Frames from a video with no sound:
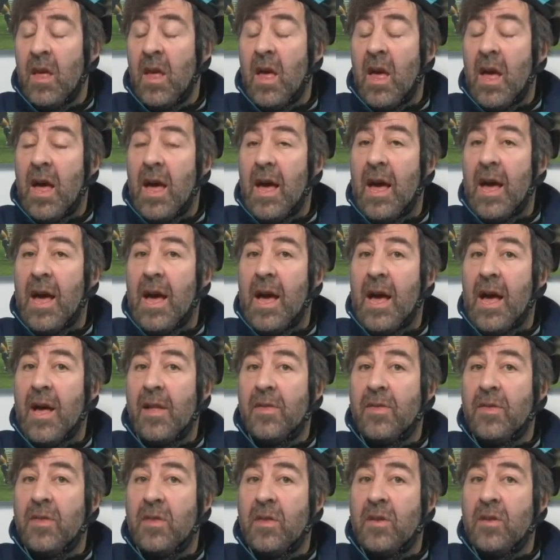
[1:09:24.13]
Mm-hmm.
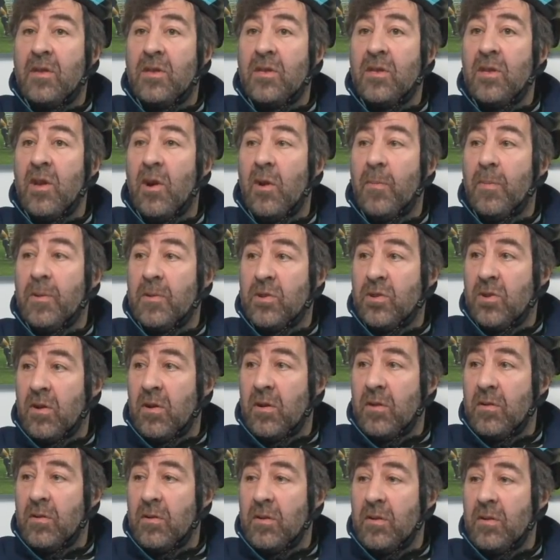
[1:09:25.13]
Uh, Snow
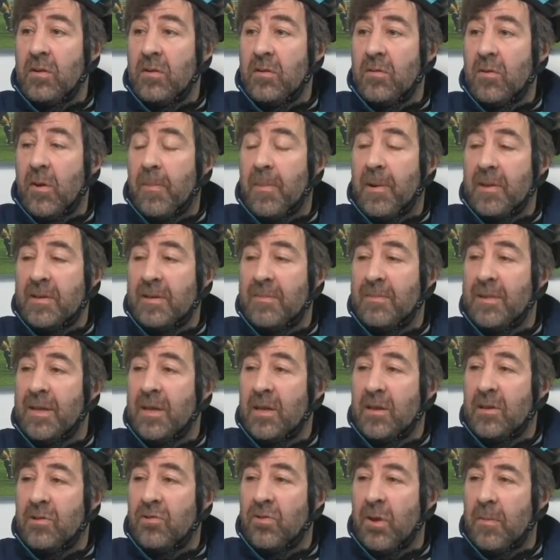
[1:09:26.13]
Patrol or possibly
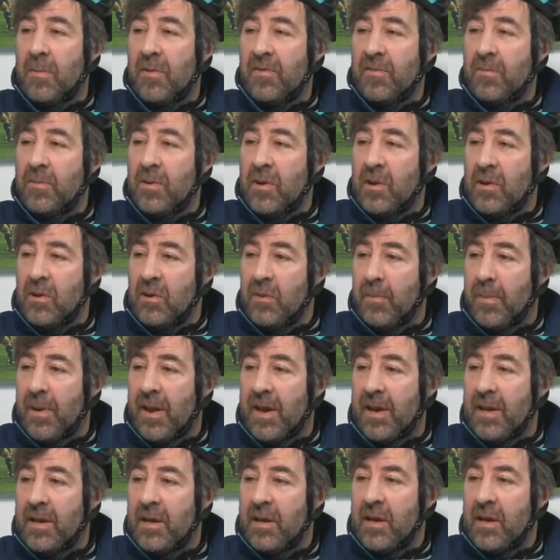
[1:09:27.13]
the drummer from Coldplay.